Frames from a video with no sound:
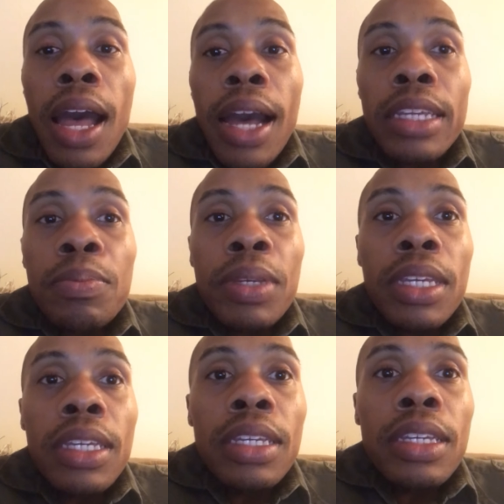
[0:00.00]

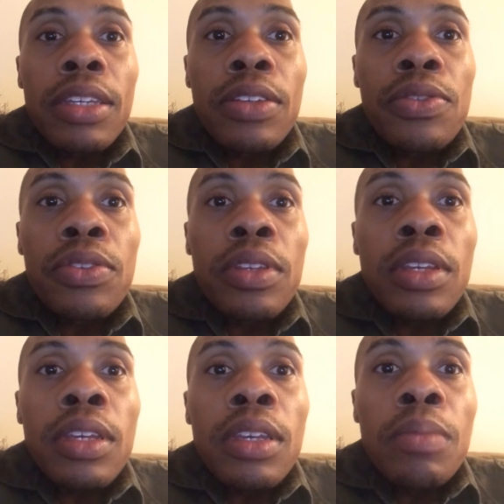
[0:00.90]
IEP is
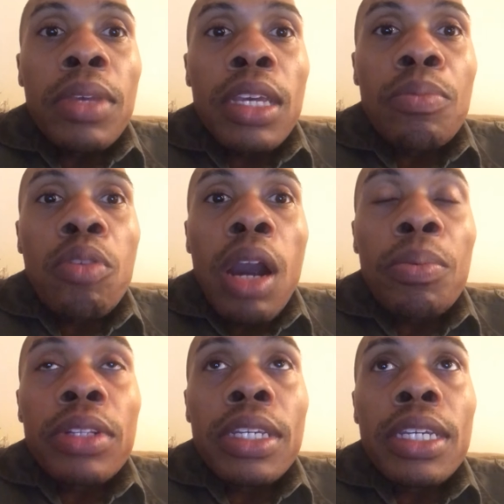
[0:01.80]
being
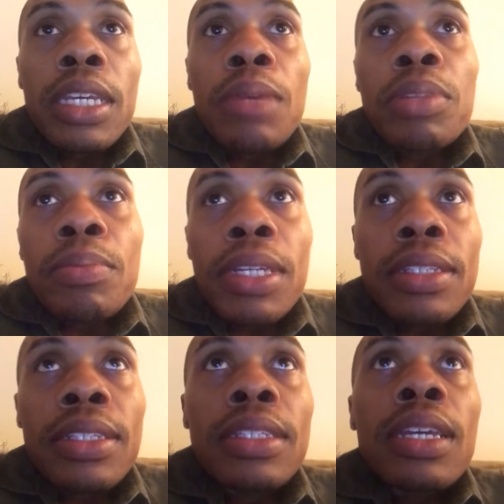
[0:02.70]
properly
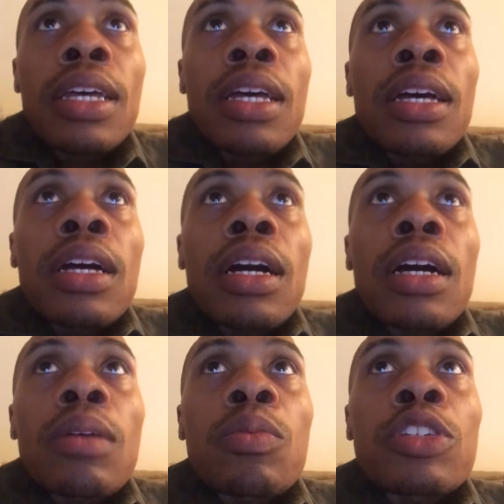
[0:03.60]
implemented.
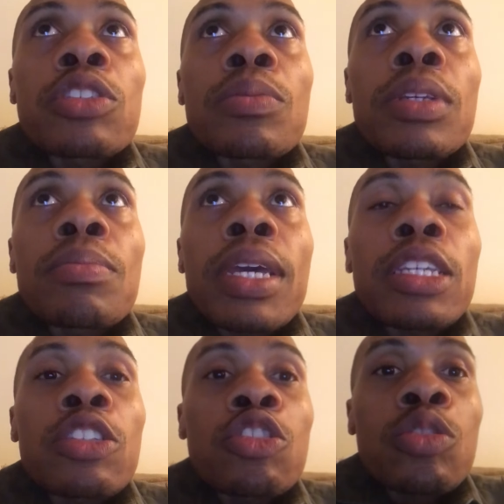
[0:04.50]
We should be
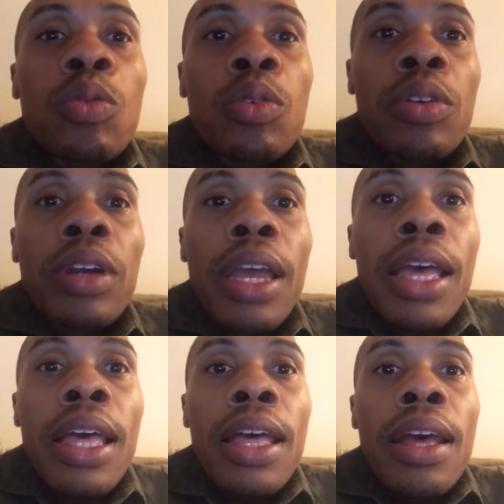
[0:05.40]
making sure
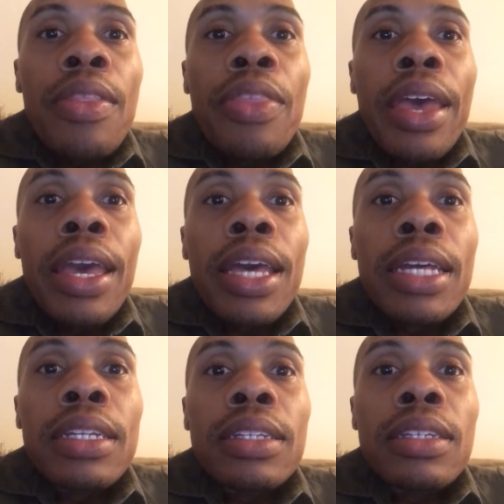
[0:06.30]

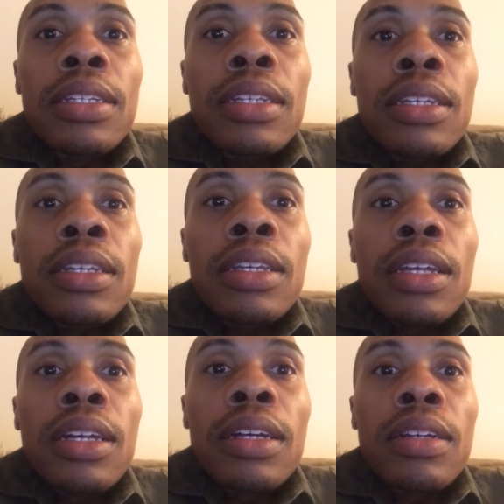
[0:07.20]
that
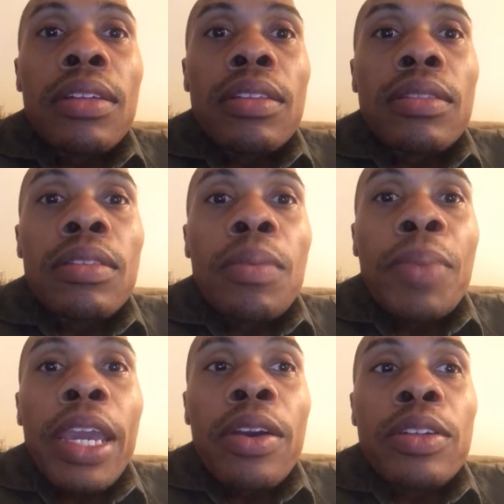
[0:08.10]
the
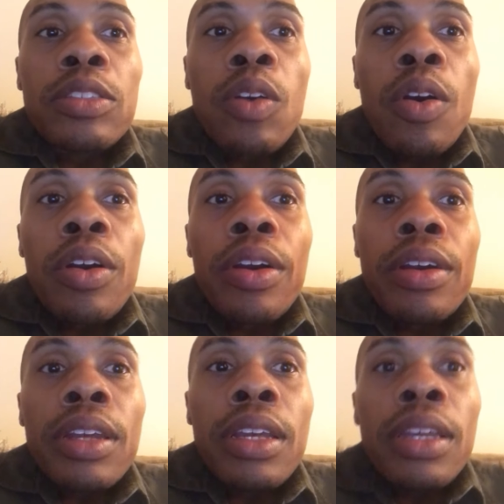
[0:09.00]
parents
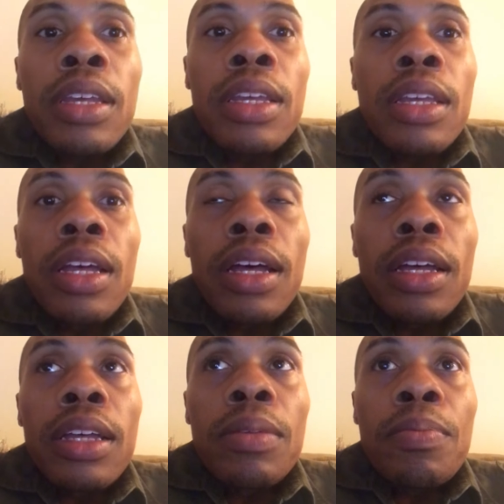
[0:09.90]
are
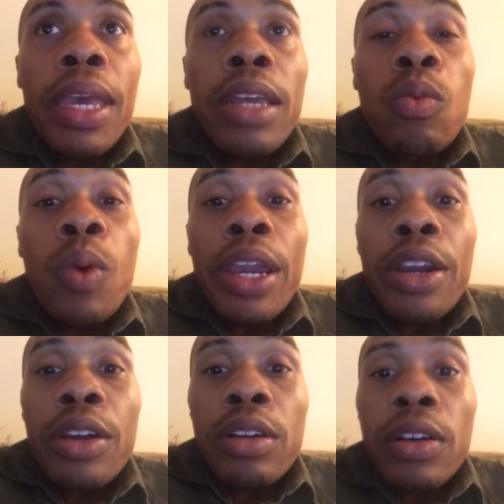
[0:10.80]
made
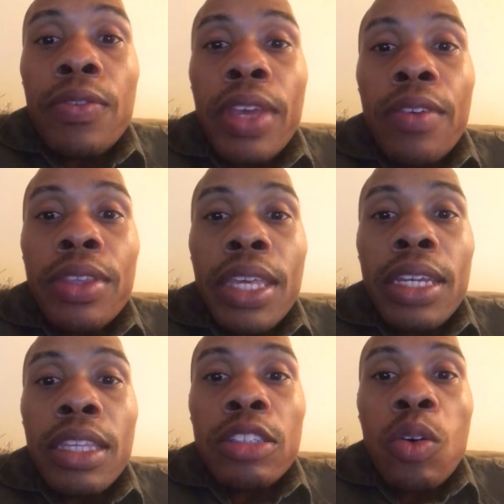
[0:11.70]
aware of
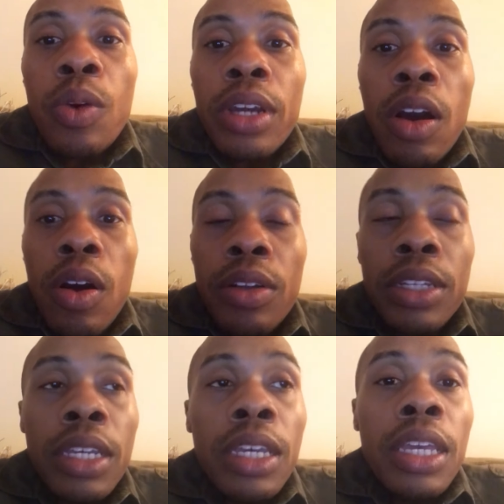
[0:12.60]
everything that's going on
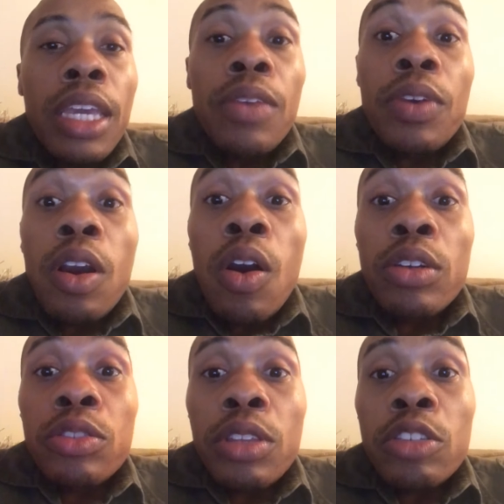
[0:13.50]
in
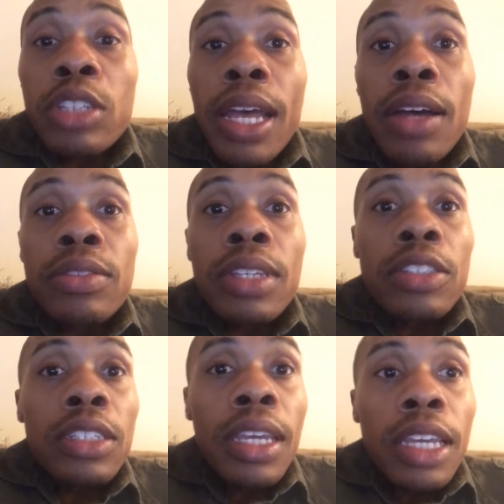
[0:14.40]
regard to their child's
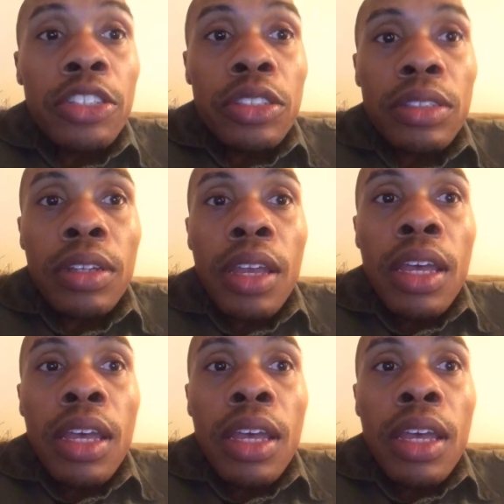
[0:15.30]
education.